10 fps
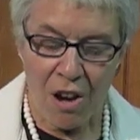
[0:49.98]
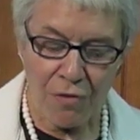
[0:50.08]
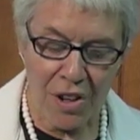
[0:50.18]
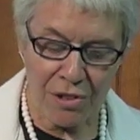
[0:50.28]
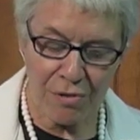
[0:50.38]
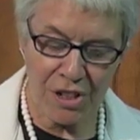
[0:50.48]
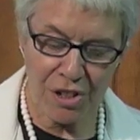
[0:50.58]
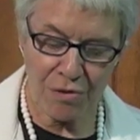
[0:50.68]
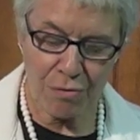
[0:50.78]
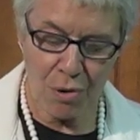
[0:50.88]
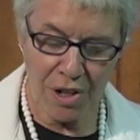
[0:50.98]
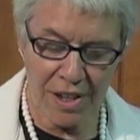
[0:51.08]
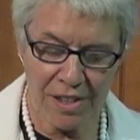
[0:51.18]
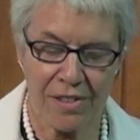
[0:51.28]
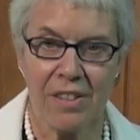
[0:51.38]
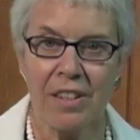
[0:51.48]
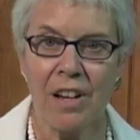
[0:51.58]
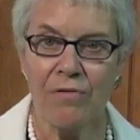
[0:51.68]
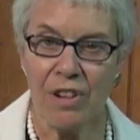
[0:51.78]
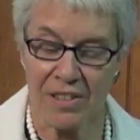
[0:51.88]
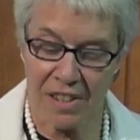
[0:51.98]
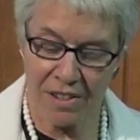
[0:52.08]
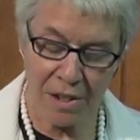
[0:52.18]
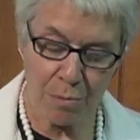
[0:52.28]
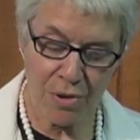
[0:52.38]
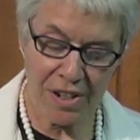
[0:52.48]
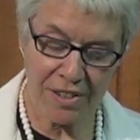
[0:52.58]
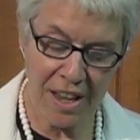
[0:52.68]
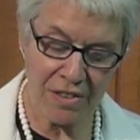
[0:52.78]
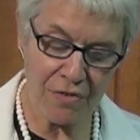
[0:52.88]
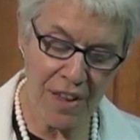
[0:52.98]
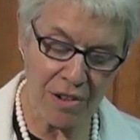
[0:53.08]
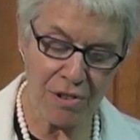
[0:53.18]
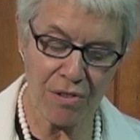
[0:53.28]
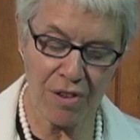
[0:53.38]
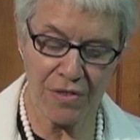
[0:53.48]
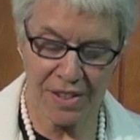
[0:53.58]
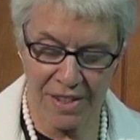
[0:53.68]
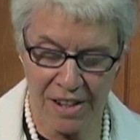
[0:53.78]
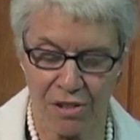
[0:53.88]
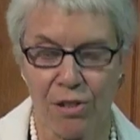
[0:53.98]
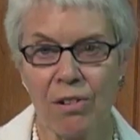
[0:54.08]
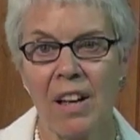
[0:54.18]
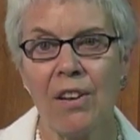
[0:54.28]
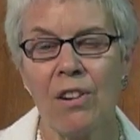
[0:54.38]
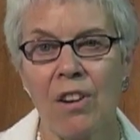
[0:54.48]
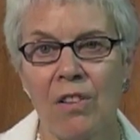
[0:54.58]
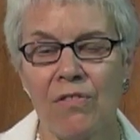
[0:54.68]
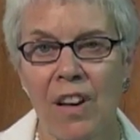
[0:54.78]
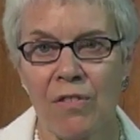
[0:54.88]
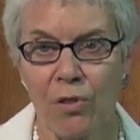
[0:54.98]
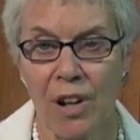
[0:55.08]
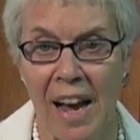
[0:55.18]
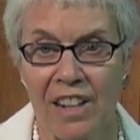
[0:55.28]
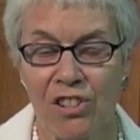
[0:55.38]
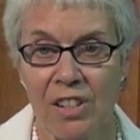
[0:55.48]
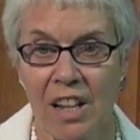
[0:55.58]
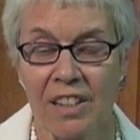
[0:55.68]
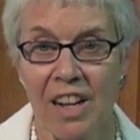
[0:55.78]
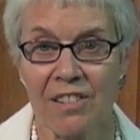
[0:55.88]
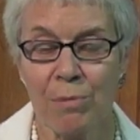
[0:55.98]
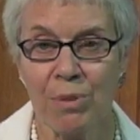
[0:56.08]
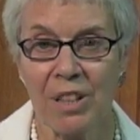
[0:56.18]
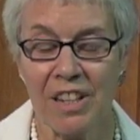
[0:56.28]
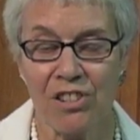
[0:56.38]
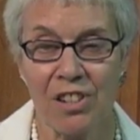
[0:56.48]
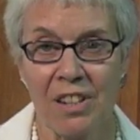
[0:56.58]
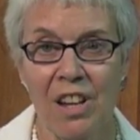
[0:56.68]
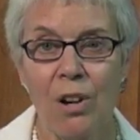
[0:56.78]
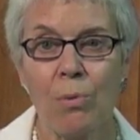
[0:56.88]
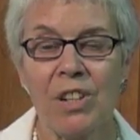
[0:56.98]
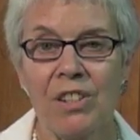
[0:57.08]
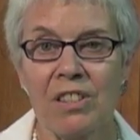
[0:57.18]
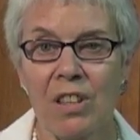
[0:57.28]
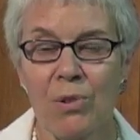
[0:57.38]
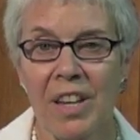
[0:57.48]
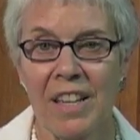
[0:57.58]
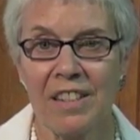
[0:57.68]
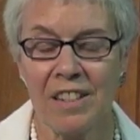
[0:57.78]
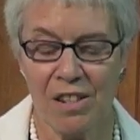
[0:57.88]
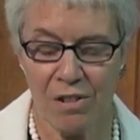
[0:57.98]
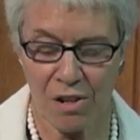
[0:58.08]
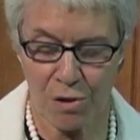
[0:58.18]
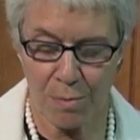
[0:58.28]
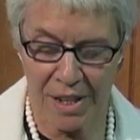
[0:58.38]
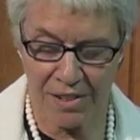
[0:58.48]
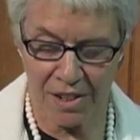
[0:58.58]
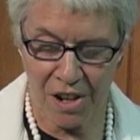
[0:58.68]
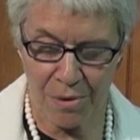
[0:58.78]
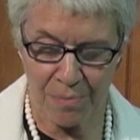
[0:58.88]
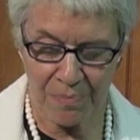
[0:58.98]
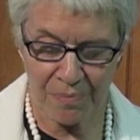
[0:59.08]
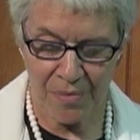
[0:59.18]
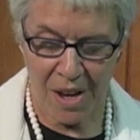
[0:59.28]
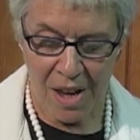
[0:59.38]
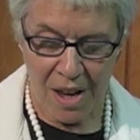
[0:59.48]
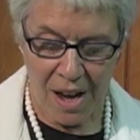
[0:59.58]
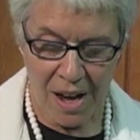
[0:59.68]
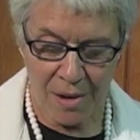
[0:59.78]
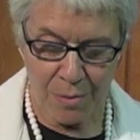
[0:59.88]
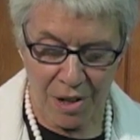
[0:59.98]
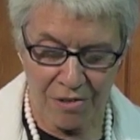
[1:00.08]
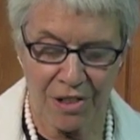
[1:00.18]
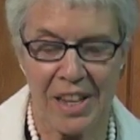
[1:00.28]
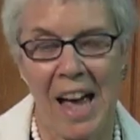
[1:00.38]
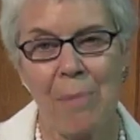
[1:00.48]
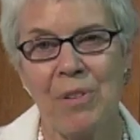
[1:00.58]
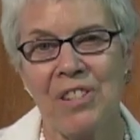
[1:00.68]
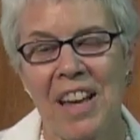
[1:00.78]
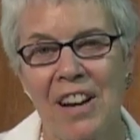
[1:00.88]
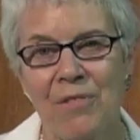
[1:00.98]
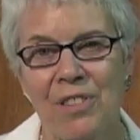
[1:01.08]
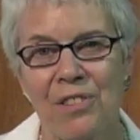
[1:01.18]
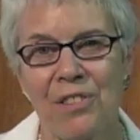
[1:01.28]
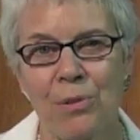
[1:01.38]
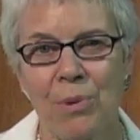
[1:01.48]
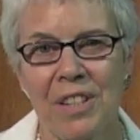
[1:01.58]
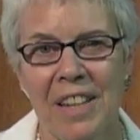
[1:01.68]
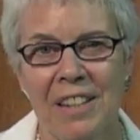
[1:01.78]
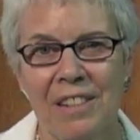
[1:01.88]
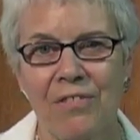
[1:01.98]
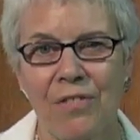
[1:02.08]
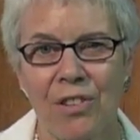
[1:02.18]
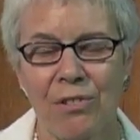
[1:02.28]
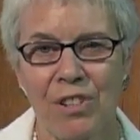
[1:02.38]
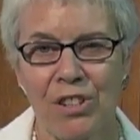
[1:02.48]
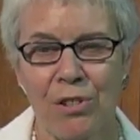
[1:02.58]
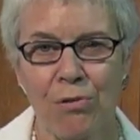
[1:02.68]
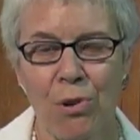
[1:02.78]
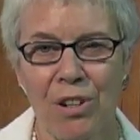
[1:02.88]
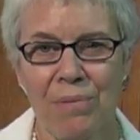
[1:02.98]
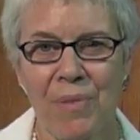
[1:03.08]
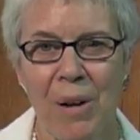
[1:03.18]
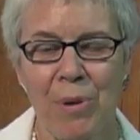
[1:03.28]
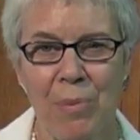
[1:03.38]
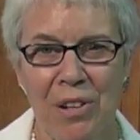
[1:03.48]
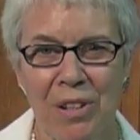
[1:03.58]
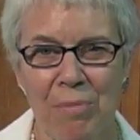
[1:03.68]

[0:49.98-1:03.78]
Father Richard Rohr is the Franciscan priest and the founder of the Center for Action and Contemplation, which is located in New Mexico. We are really happy to have with us this weekend Father Richard Rohr, and we welcome